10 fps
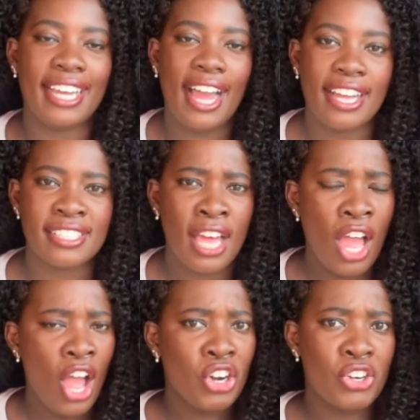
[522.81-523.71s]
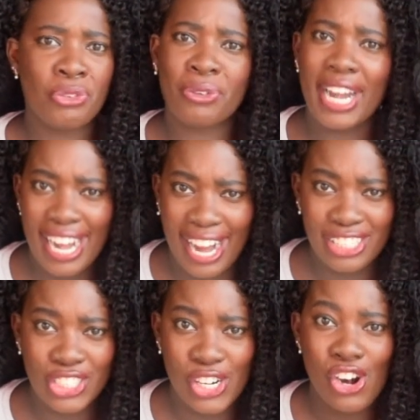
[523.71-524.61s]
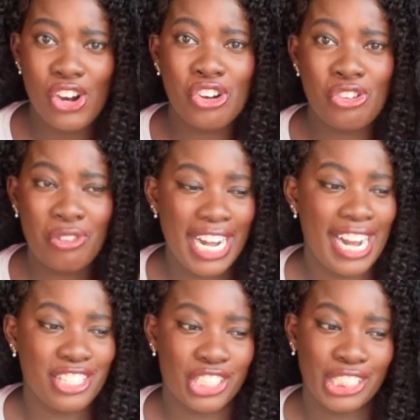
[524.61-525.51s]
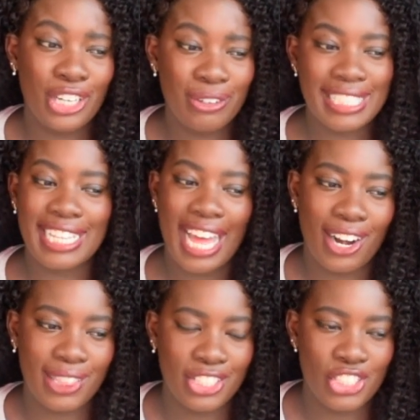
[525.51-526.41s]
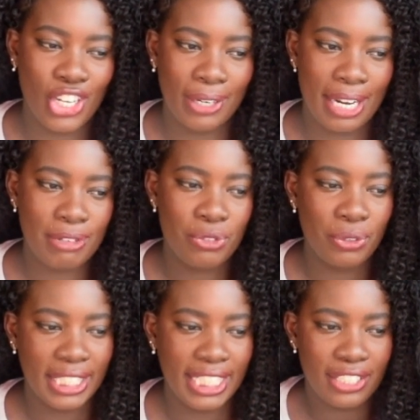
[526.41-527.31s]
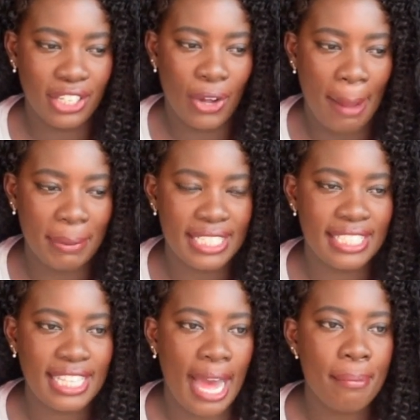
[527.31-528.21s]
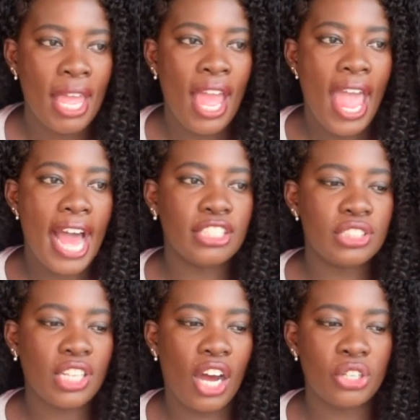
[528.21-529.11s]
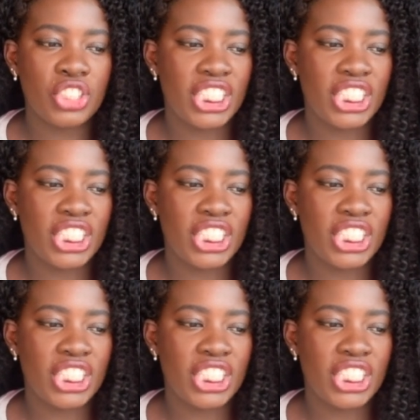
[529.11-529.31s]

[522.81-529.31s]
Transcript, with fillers: yes, great answer, great answer. You don't see that on the show and I was really, you know, happy to see that. And so